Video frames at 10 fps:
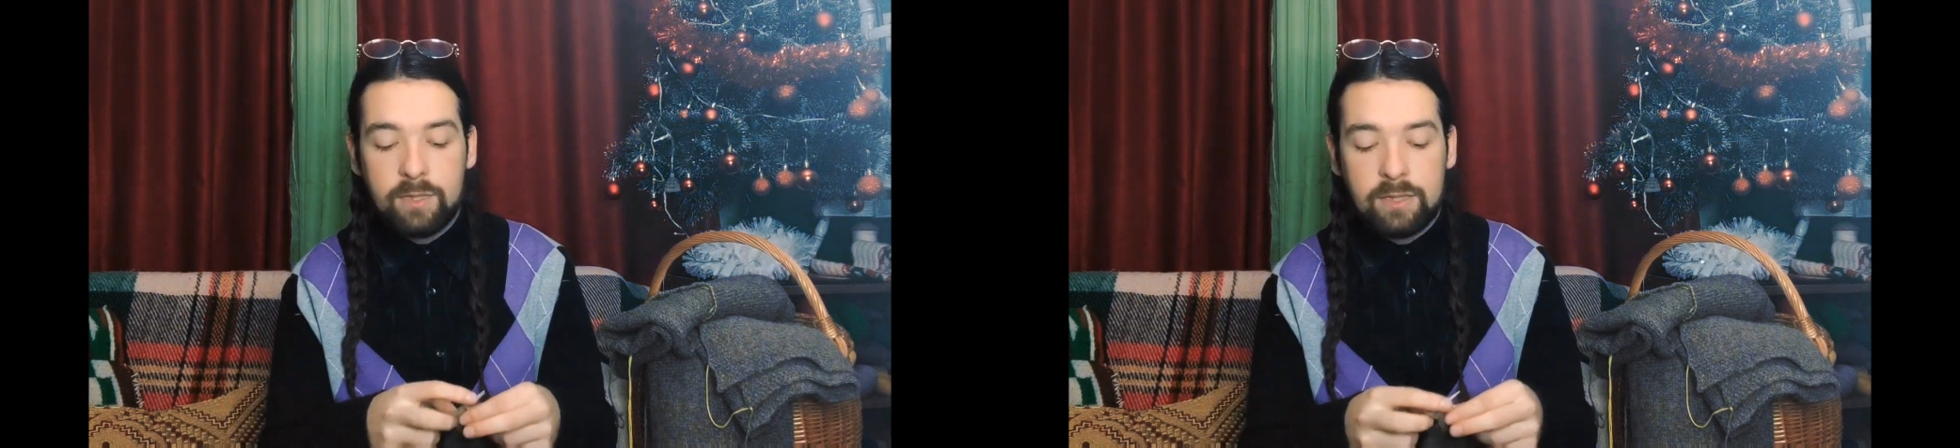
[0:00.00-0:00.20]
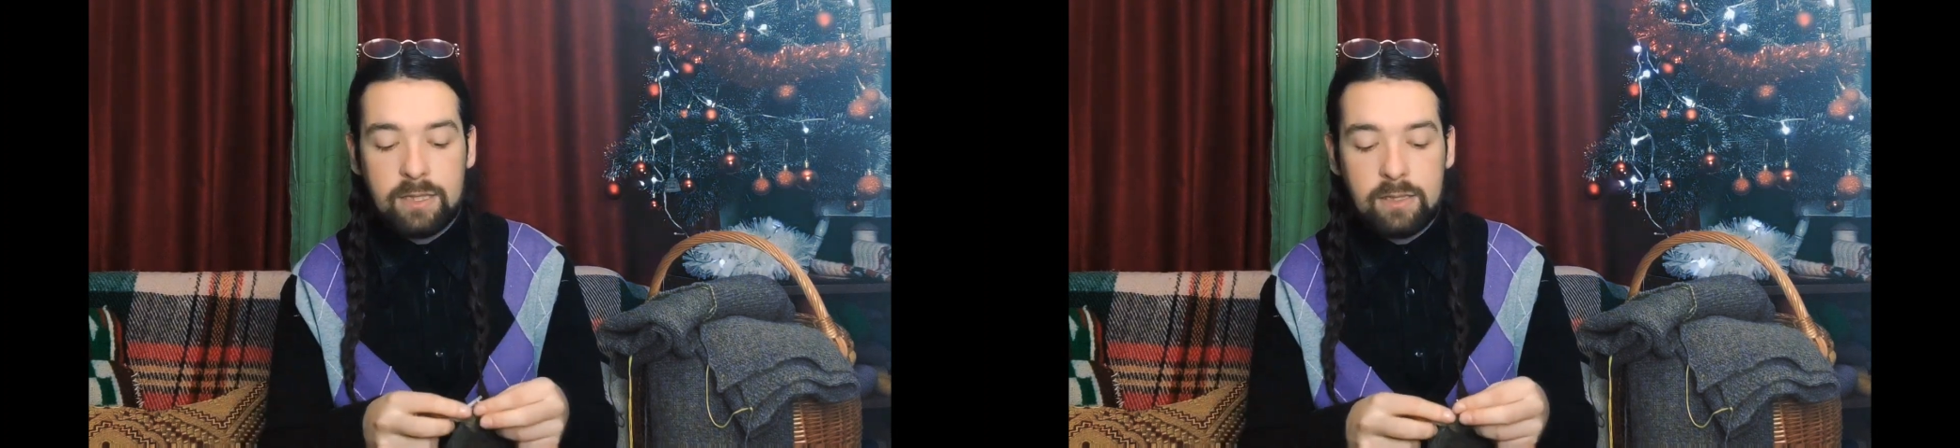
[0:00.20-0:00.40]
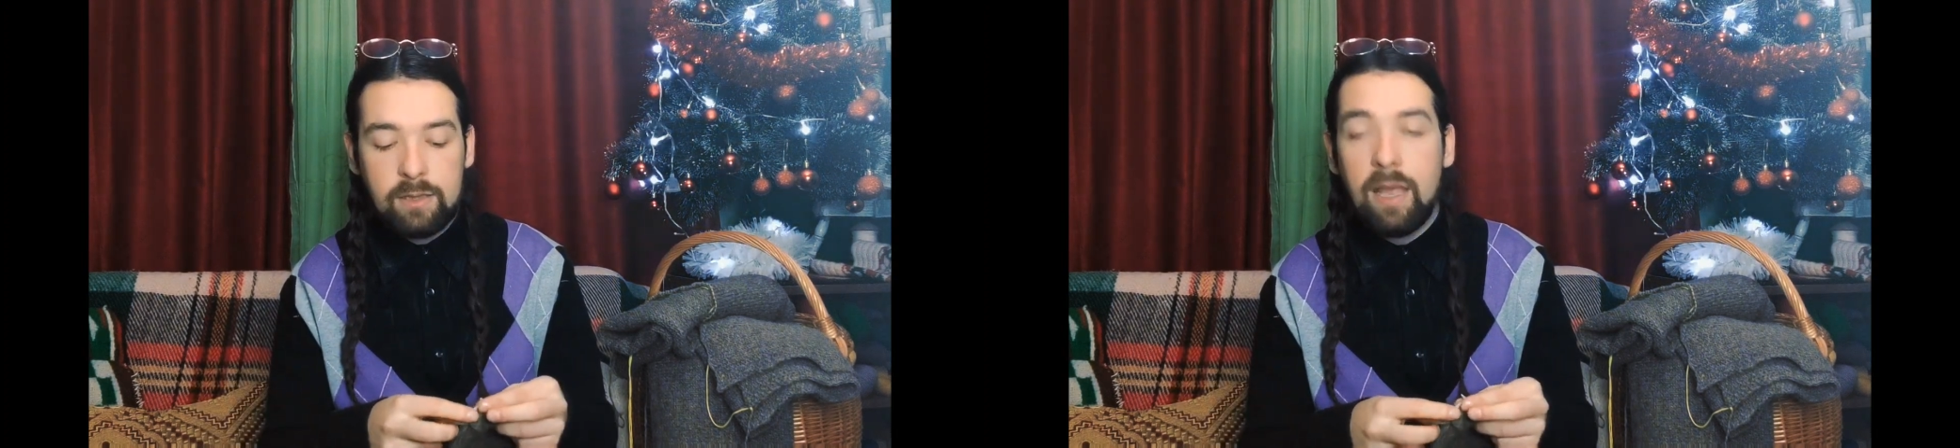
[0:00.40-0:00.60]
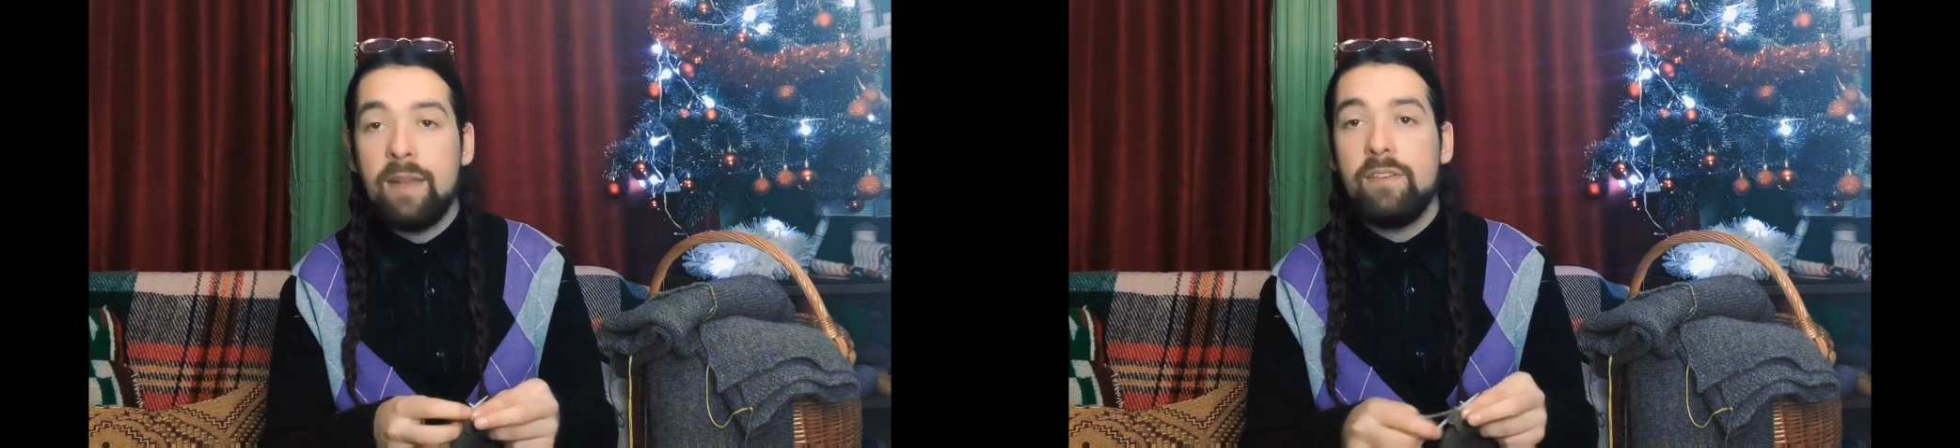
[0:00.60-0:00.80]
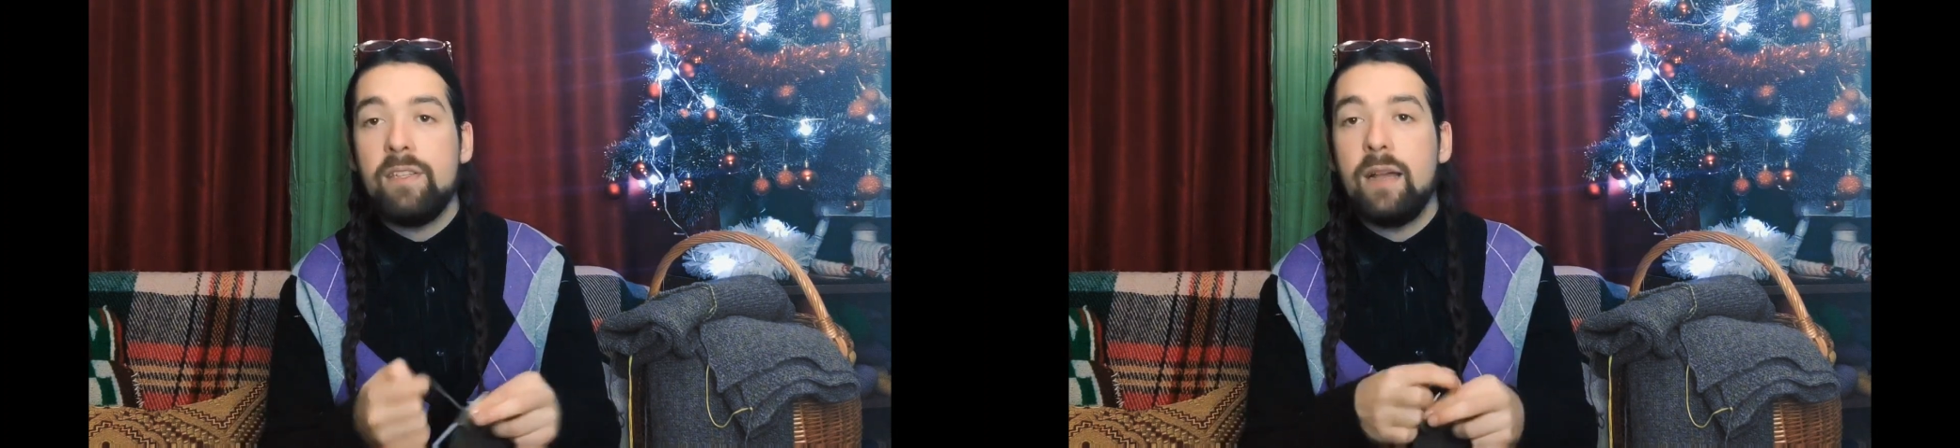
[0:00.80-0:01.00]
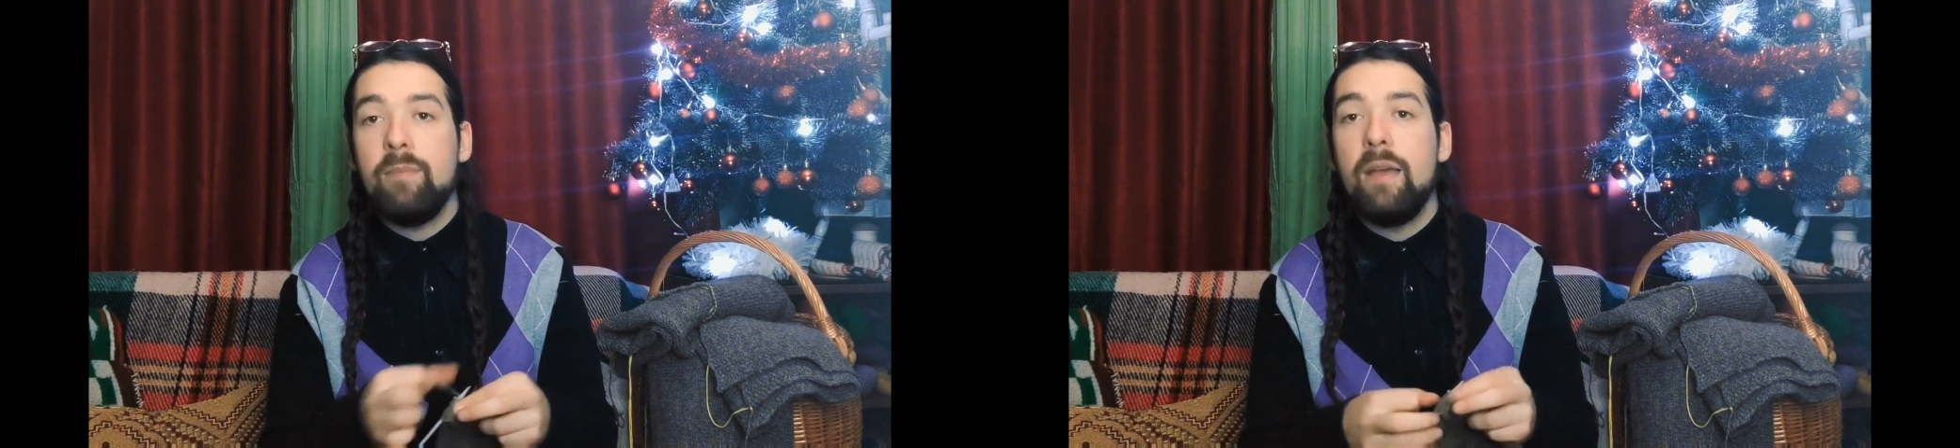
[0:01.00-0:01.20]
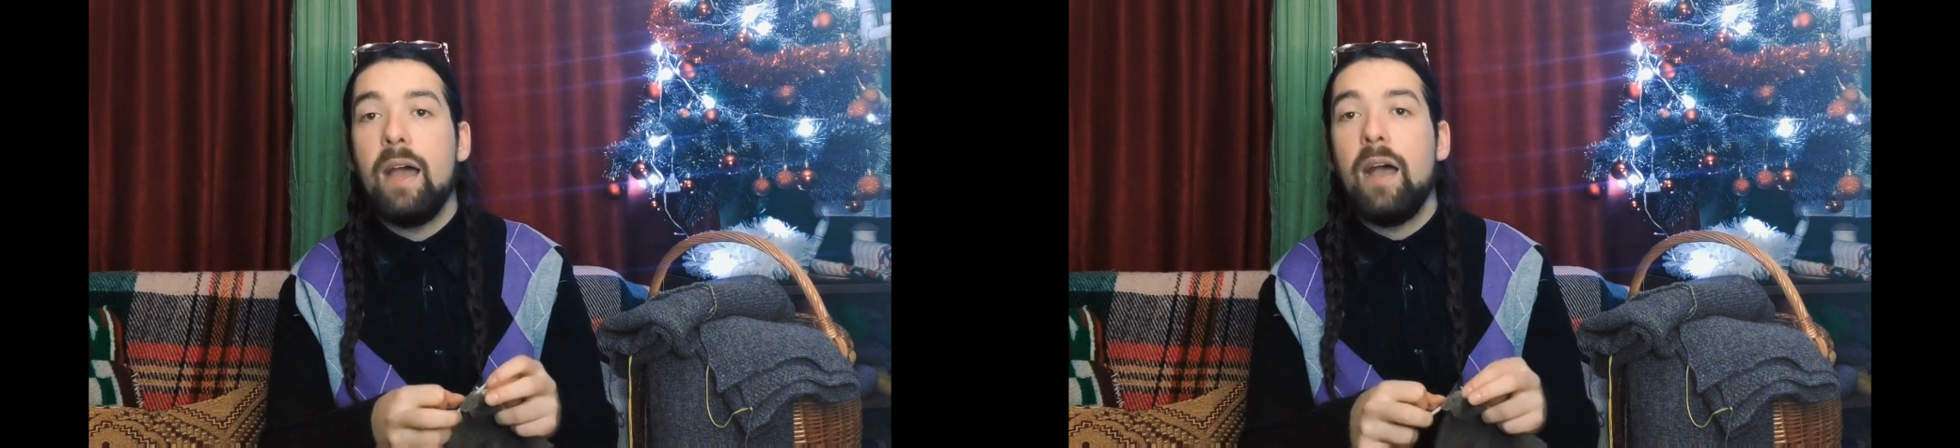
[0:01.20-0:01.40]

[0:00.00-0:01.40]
the needle every time